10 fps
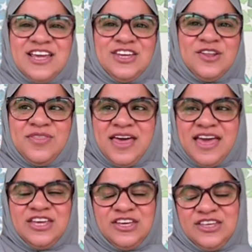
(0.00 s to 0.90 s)
When I
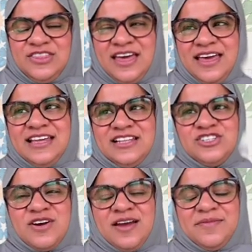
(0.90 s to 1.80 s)
first started,
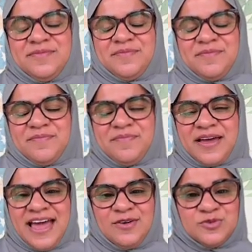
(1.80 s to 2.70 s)
you know,
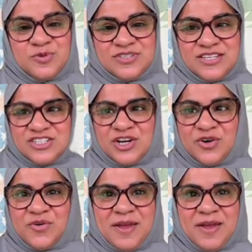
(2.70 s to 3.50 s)
their Instagram